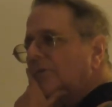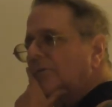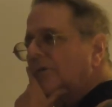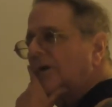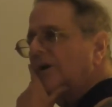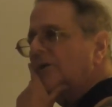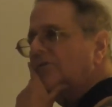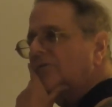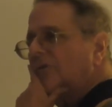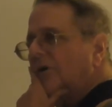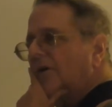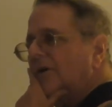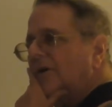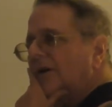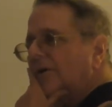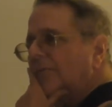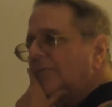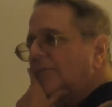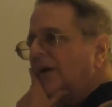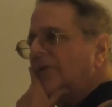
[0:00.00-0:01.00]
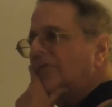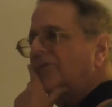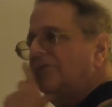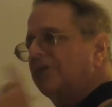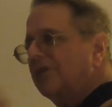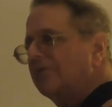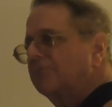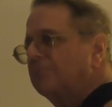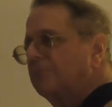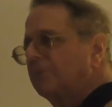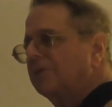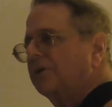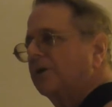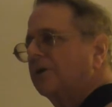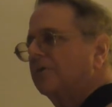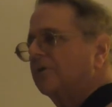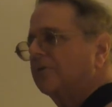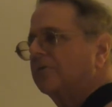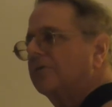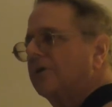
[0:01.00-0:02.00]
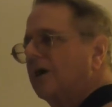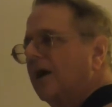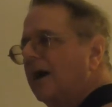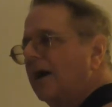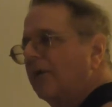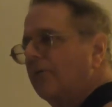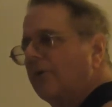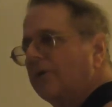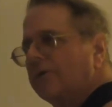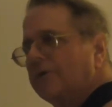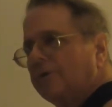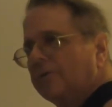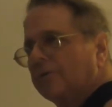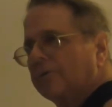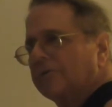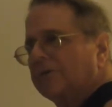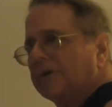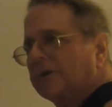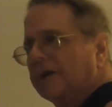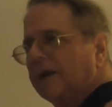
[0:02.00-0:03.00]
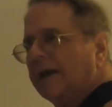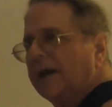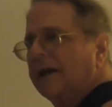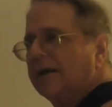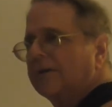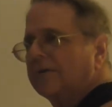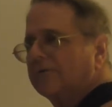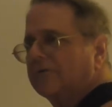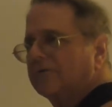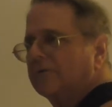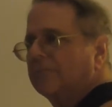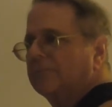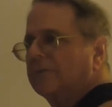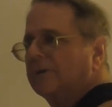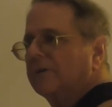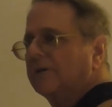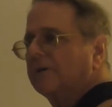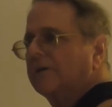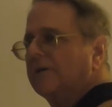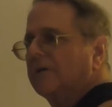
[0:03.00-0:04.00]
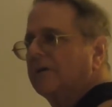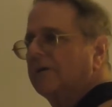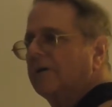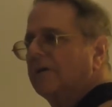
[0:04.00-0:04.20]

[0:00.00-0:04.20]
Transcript: somebody talking about this particular guy while you were in the can or something,